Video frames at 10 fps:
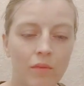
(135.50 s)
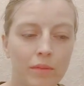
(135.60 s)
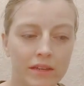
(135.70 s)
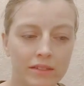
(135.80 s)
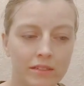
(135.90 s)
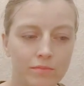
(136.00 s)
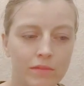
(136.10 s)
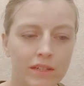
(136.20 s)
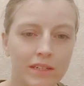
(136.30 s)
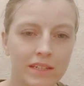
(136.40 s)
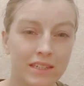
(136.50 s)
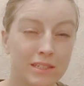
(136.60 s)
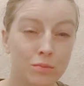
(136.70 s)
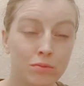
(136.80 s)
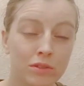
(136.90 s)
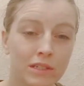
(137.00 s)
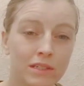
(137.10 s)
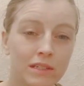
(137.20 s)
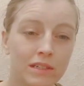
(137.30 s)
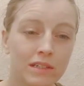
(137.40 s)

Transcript: because it gets pretty